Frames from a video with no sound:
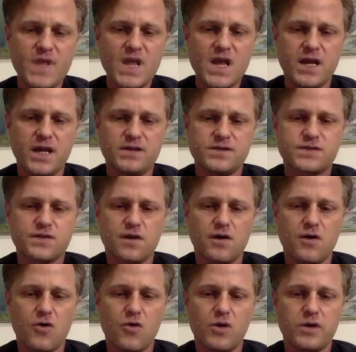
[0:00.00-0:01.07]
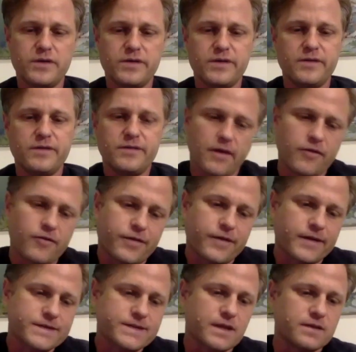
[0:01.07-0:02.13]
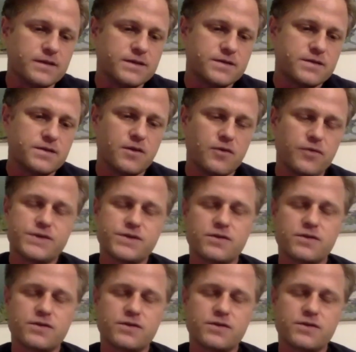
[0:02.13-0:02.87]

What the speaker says: And so the other thing is that these